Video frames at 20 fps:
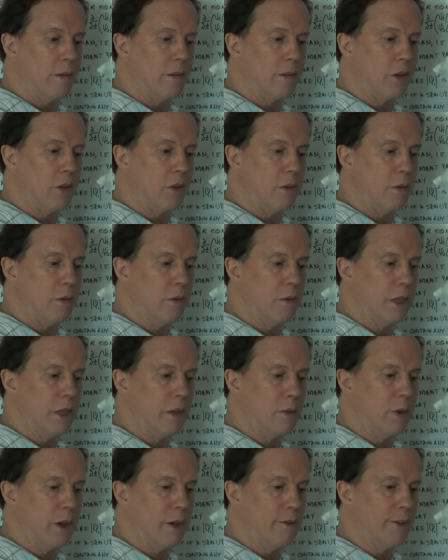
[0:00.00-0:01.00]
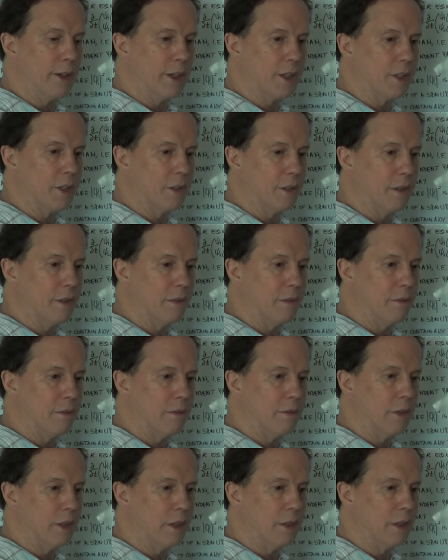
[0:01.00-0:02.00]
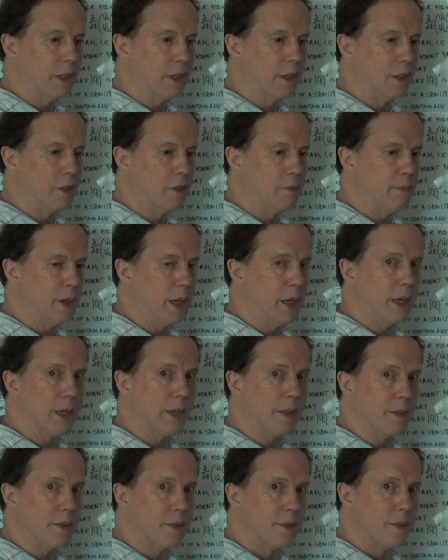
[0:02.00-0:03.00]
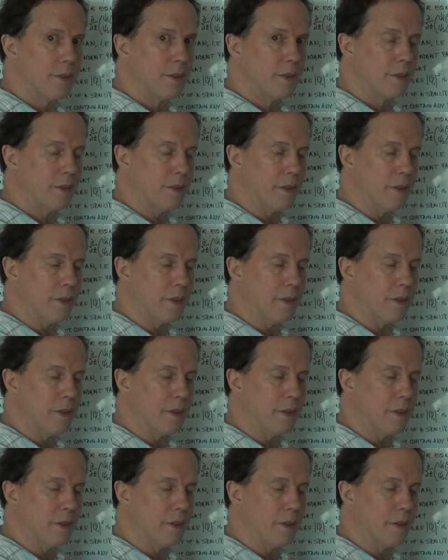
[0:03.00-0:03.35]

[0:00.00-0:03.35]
you need a wave function that then combines